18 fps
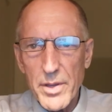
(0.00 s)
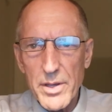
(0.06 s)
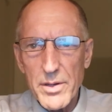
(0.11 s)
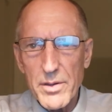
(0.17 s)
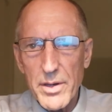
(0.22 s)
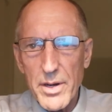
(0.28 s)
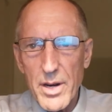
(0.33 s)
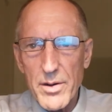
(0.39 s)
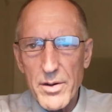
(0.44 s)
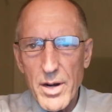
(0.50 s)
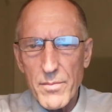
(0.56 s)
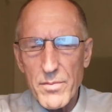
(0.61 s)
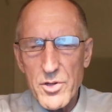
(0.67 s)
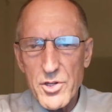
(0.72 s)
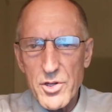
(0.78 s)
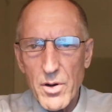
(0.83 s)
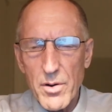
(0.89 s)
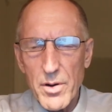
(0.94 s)
They'd never
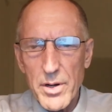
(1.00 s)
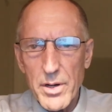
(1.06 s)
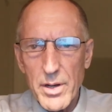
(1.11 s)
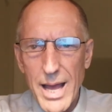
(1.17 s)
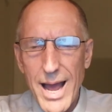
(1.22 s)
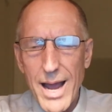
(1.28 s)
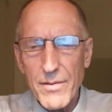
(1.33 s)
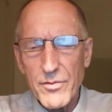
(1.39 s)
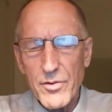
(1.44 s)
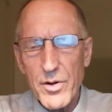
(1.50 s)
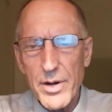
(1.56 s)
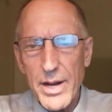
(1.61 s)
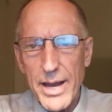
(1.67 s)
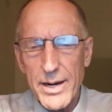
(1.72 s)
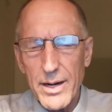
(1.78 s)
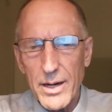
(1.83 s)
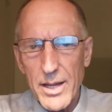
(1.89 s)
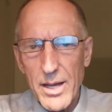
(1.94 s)
started after
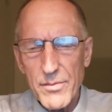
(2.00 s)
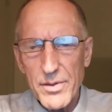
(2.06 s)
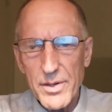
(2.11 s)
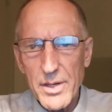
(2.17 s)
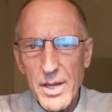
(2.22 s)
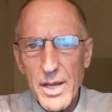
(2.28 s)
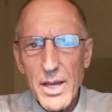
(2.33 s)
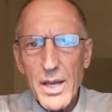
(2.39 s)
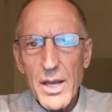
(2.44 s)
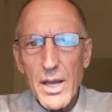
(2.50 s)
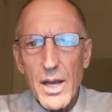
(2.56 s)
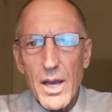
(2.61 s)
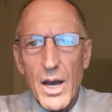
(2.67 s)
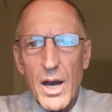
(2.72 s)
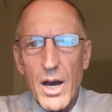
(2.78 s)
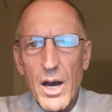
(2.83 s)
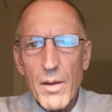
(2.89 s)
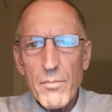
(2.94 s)
9/11.
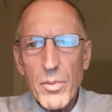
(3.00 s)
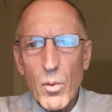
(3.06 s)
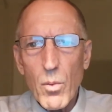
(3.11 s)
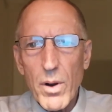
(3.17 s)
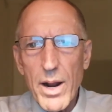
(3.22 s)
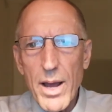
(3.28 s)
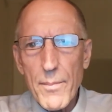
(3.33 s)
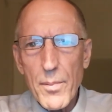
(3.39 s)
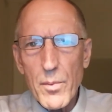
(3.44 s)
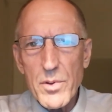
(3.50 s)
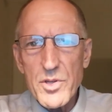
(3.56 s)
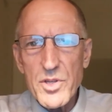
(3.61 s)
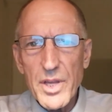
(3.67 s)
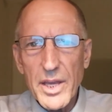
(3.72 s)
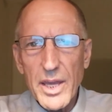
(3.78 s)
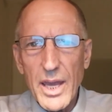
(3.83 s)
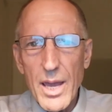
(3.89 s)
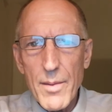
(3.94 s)
But what happened was
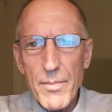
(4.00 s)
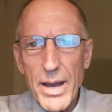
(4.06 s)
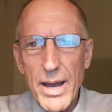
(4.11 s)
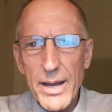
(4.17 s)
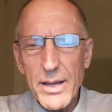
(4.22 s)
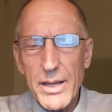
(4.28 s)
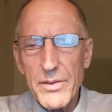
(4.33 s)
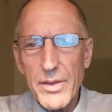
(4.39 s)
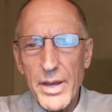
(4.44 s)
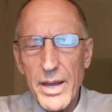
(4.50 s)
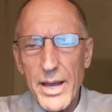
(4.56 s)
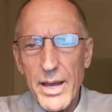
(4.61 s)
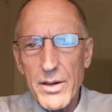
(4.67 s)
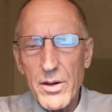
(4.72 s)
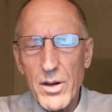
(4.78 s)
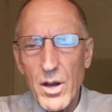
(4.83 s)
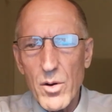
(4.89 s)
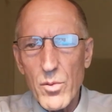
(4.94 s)
they came back and they
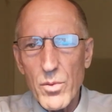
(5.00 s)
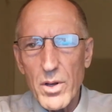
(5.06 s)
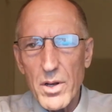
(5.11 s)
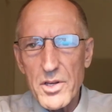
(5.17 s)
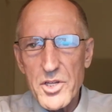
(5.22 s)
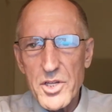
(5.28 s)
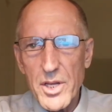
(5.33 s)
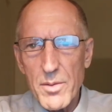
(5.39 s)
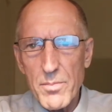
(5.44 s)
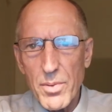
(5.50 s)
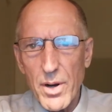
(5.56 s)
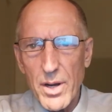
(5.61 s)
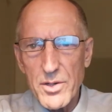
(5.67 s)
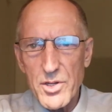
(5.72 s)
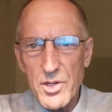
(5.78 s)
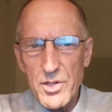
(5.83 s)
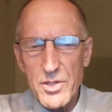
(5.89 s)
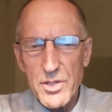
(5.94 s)
had real estate
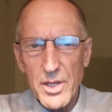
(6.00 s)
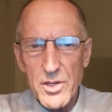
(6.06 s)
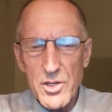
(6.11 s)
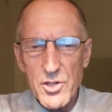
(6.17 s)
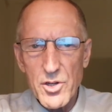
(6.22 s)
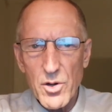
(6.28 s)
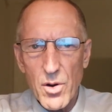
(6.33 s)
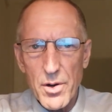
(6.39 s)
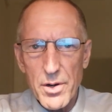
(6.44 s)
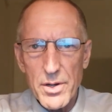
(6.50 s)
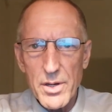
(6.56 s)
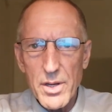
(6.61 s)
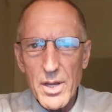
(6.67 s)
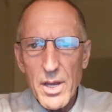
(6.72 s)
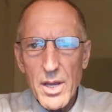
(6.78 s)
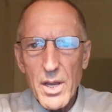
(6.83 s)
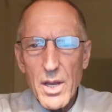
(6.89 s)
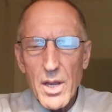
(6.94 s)
projects they started.
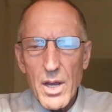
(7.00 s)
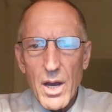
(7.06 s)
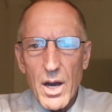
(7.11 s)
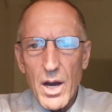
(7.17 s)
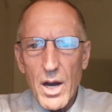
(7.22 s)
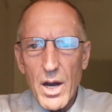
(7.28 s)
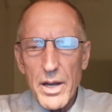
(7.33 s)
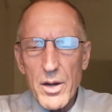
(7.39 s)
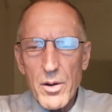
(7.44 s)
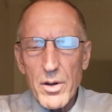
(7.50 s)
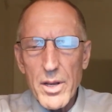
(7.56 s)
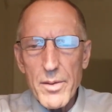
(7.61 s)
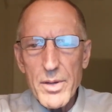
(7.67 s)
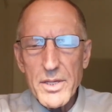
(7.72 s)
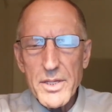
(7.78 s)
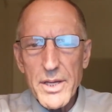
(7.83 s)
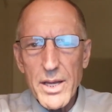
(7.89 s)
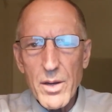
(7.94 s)
And let
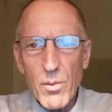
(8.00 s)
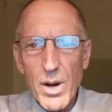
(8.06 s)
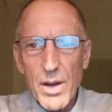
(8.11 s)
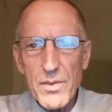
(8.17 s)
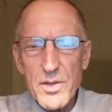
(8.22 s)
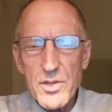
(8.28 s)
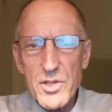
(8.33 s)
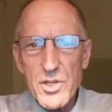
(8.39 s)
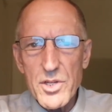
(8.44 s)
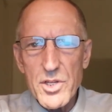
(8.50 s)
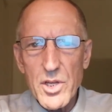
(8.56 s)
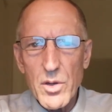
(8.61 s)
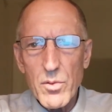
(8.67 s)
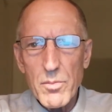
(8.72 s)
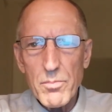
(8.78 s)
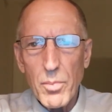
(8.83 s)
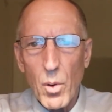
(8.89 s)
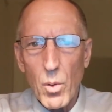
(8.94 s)
me tell you why this is
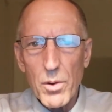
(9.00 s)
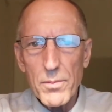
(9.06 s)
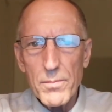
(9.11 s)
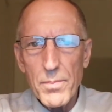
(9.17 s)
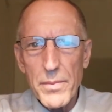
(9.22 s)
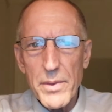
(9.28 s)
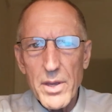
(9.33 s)
so important.